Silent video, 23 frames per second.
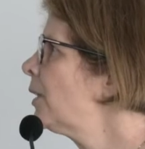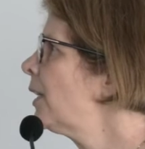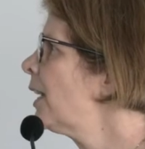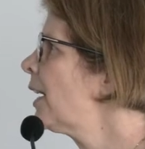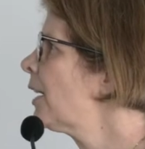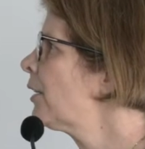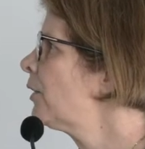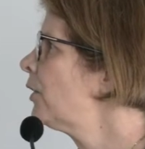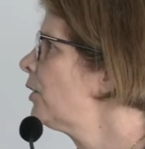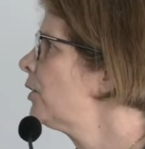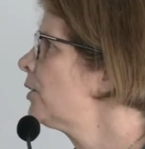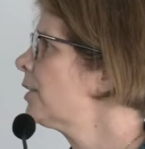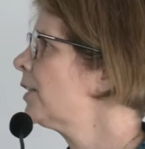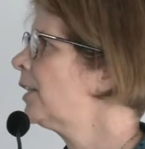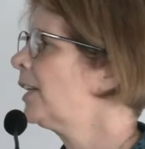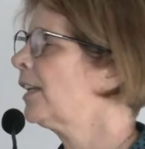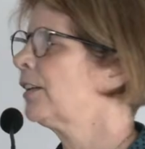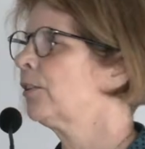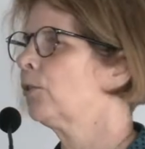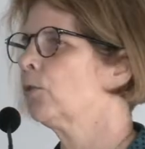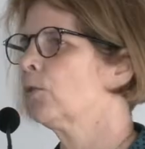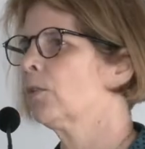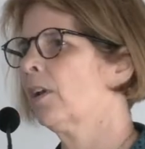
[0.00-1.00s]
allow you to
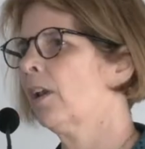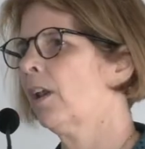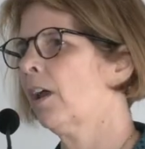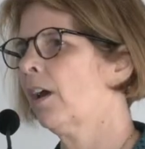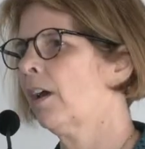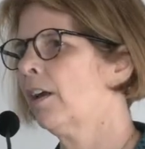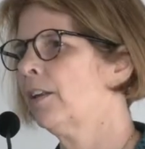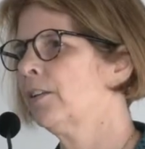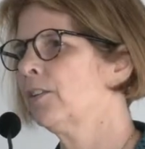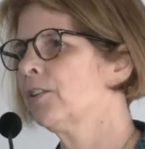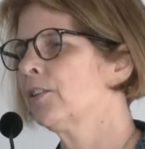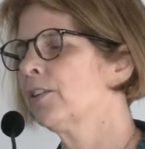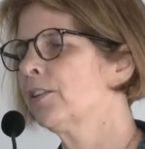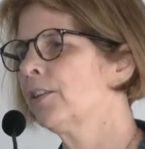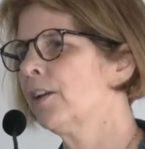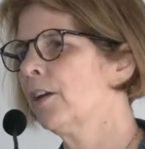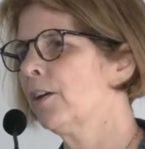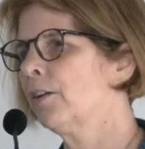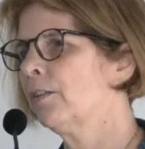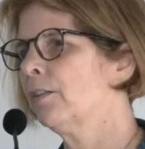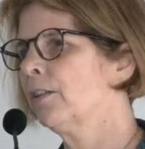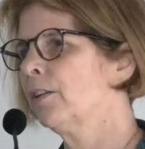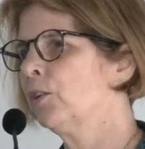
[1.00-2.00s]
let your clients
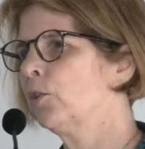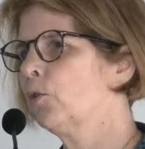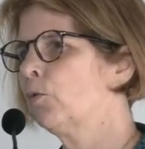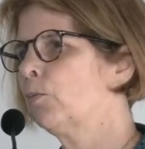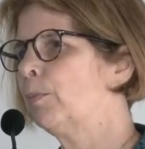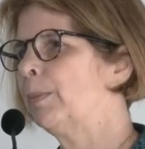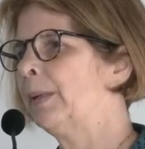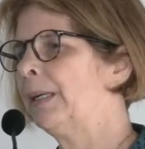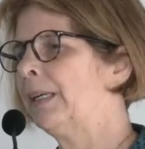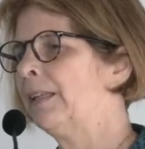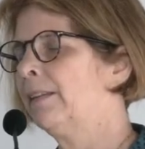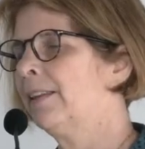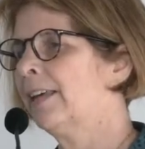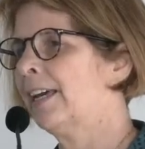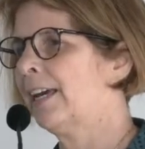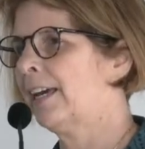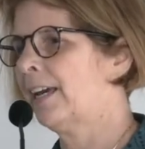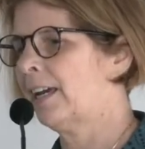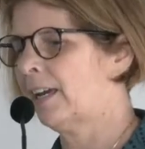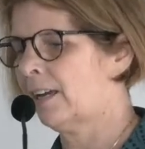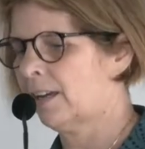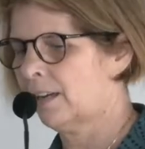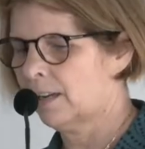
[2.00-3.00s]
know that you'll be
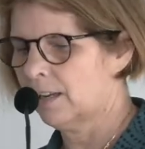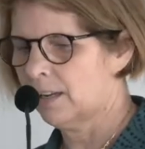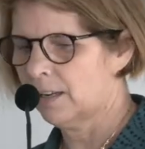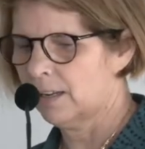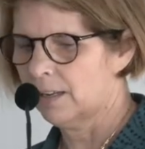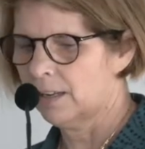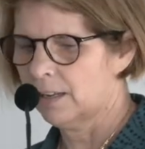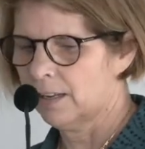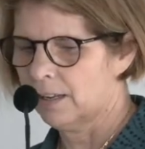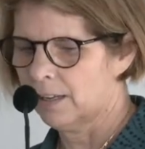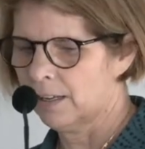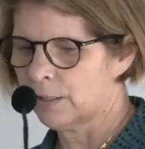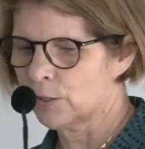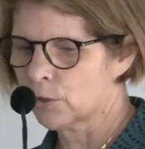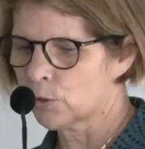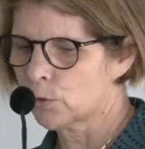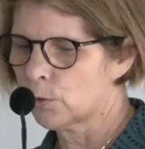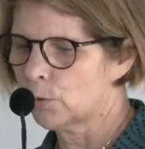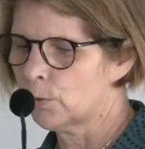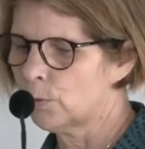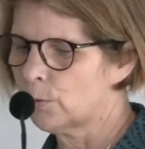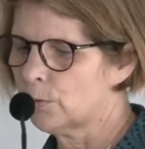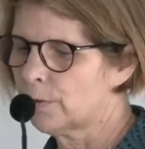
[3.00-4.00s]
there. It's
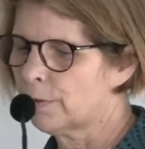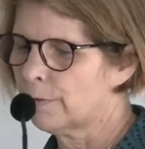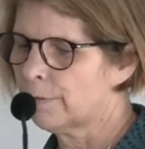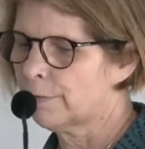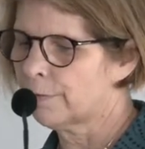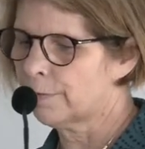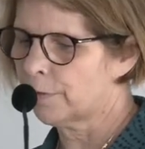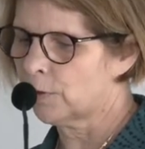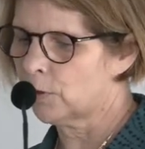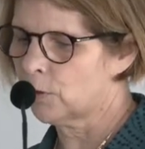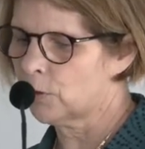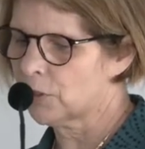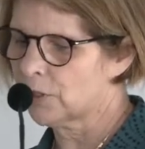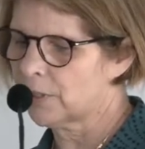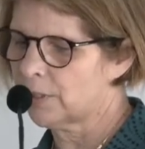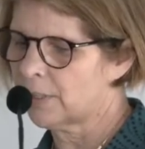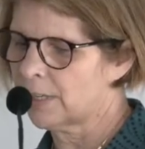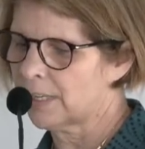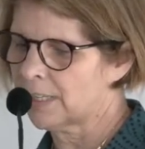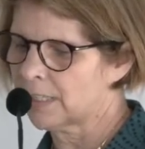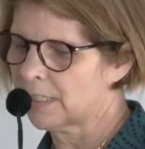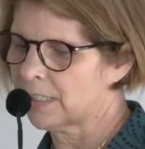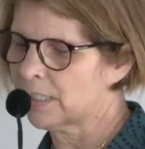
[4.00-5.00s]
called
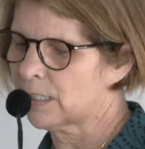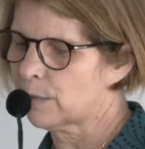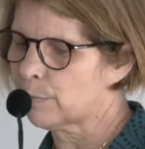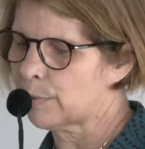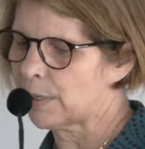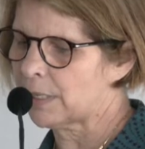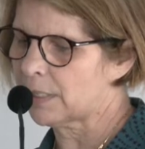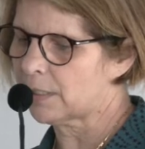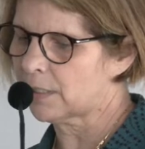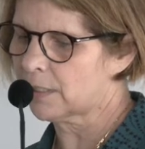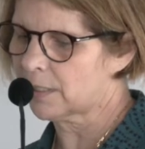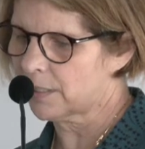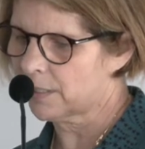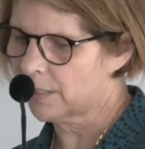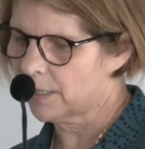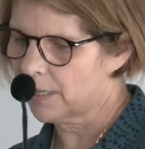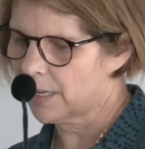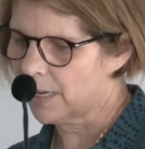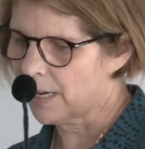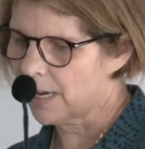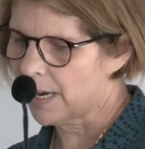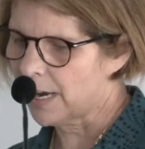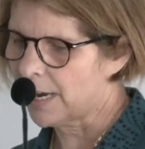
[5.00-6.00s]
Fusion Exhibit,
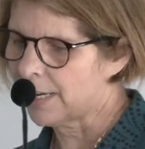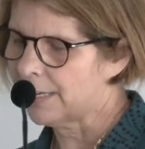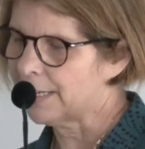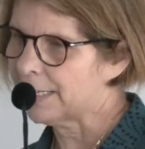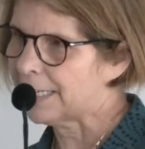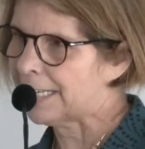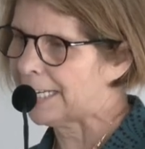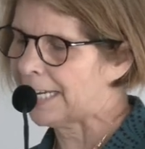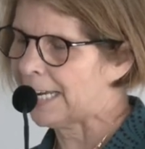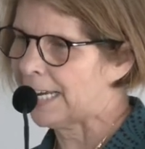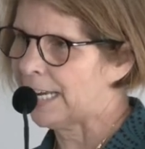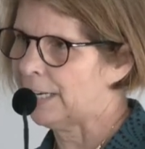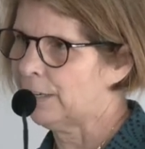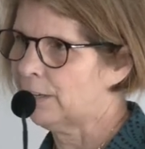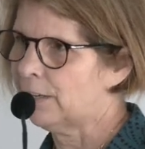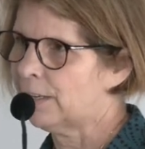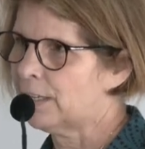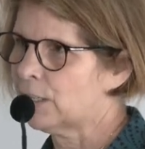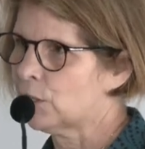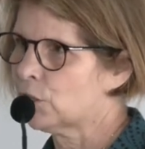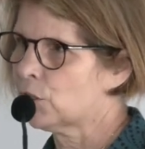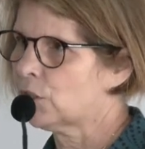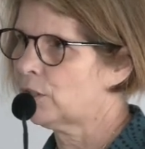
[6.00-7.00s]
and again,
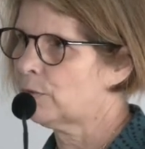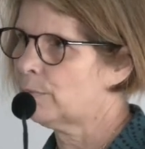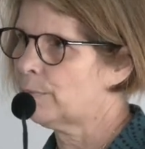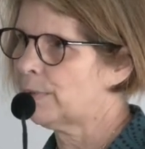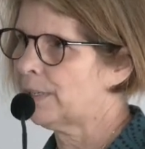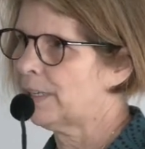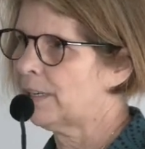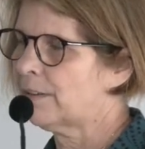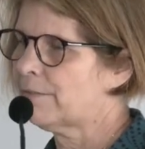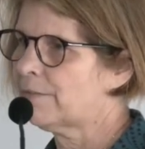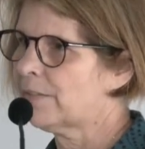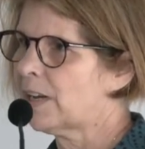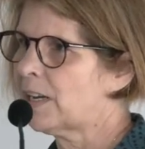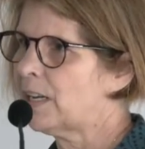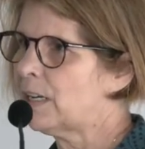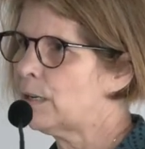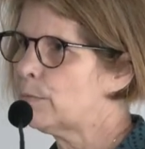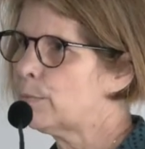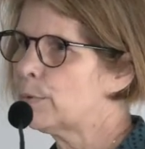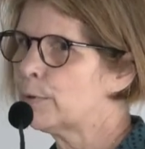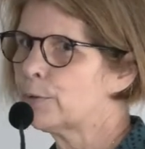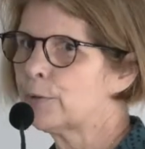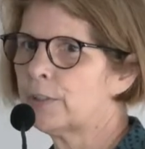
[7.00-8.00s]
this should be
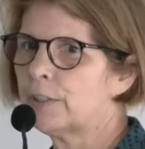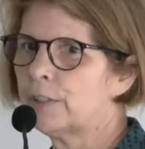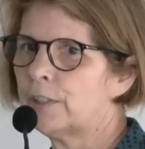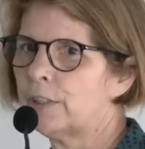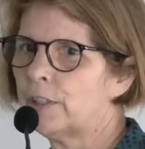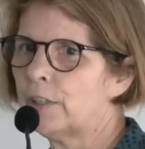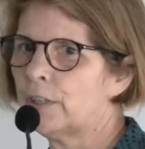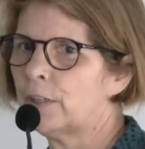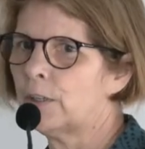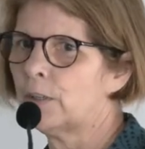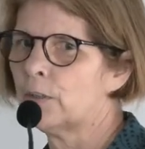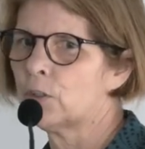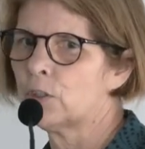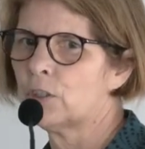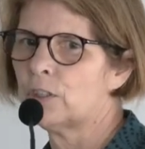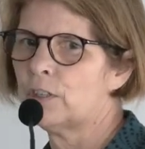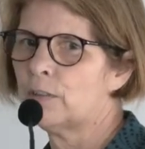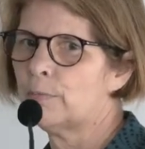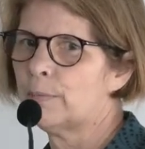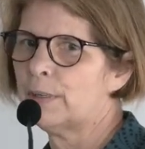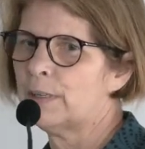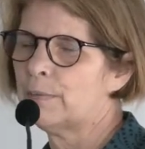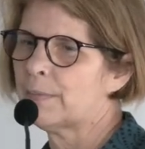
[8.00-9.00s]
available to you,
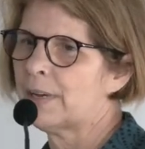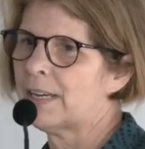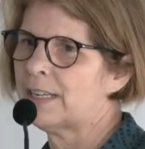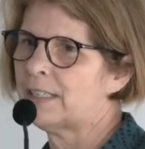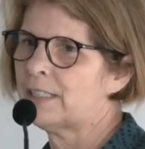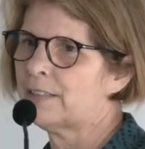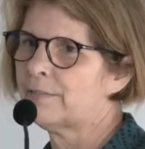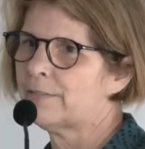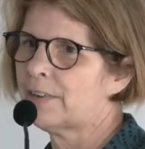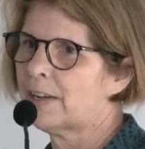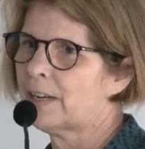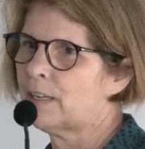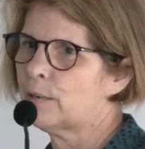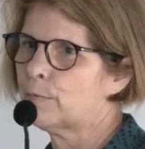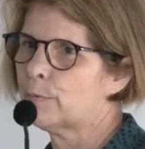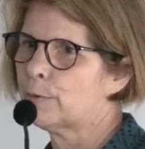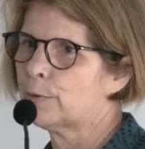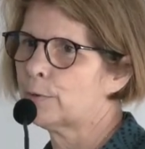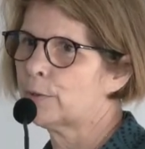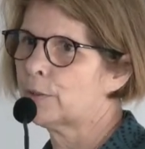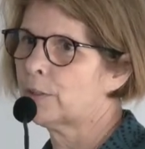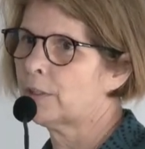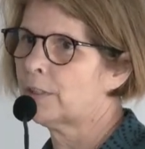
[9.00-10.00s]
should have been made
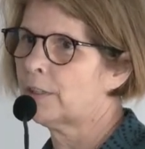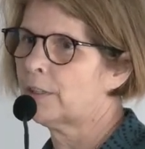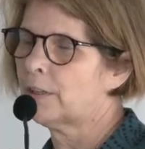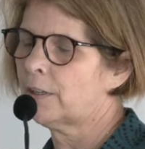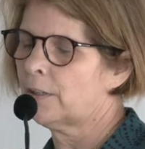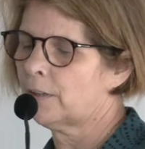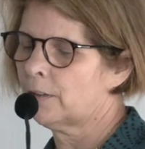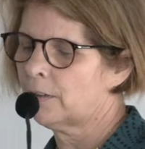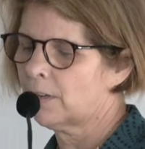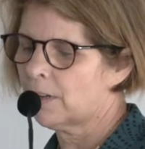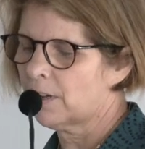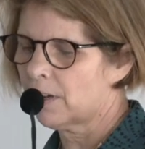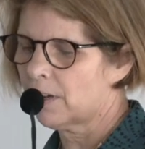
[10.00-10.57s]
available to you